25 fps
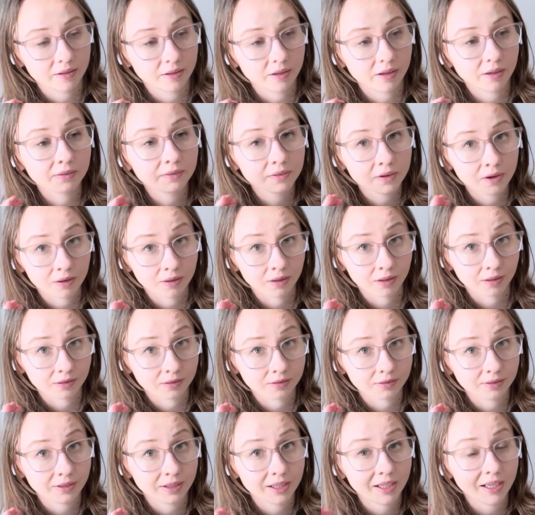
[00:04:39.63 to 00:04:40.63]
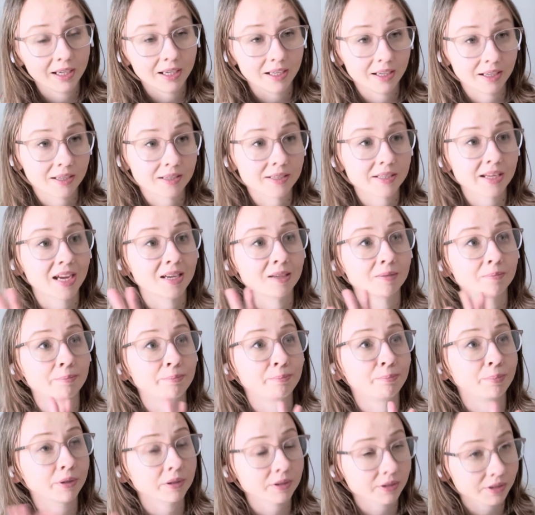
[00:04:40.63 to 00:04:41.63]
of all is a
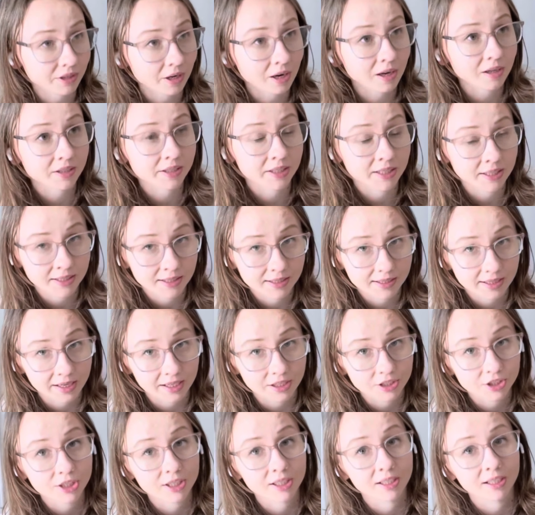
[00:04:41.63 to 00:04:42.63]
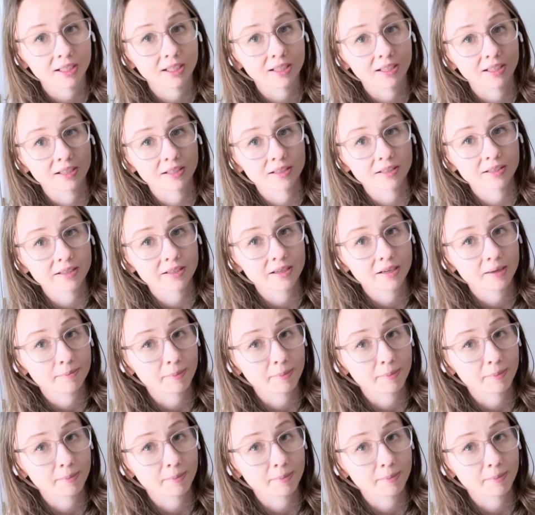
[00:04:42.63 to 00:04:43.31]
BookTok sensation is